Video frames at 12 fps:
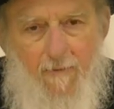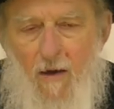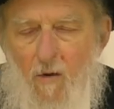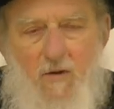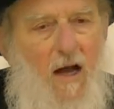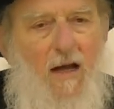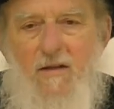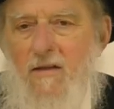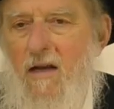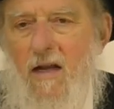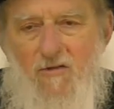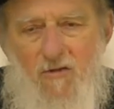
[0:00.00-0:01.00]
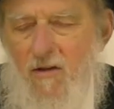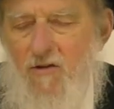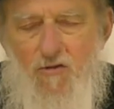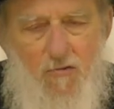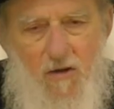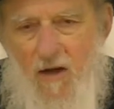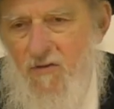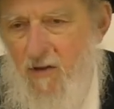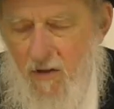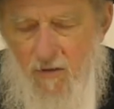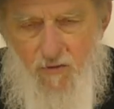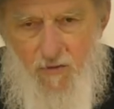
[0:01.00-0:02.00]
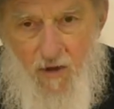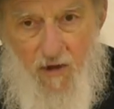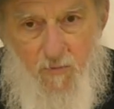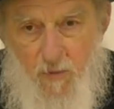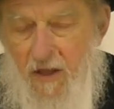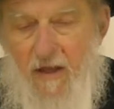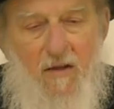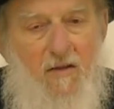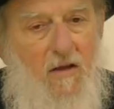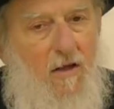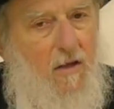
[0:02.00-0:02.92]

Okay, they're not trained to shoot guns, they're not going to shoot guns, but they can